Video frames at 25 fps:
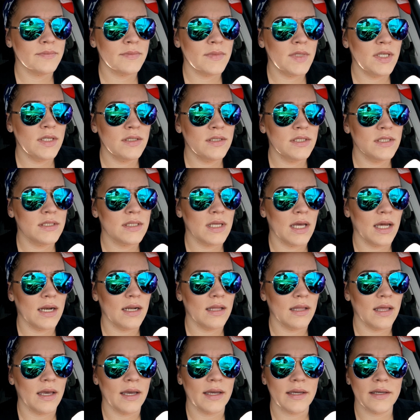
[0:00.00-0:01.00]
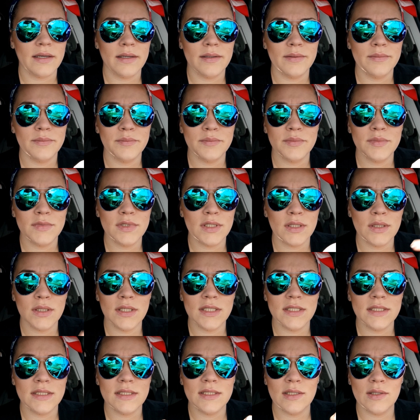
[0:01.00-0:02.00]
You just gotta don't
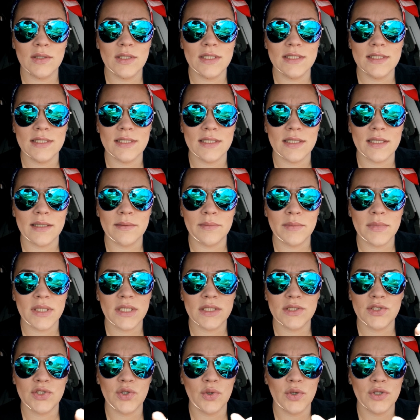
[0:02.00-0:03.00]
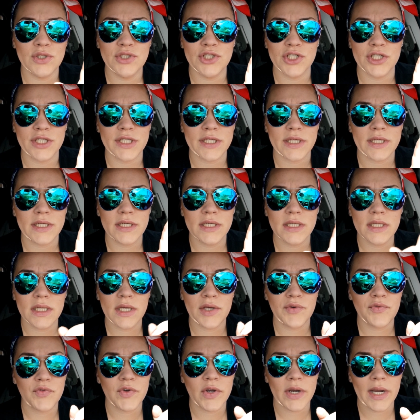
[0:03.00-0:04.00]
listen to them. It's your journey.
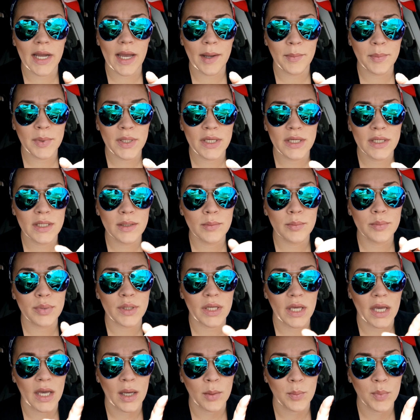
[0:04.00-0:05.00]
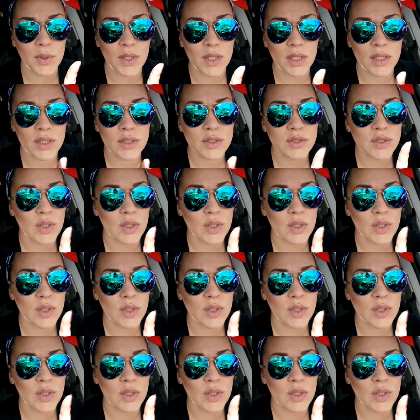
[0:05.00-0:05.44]
If you're happy, be happy.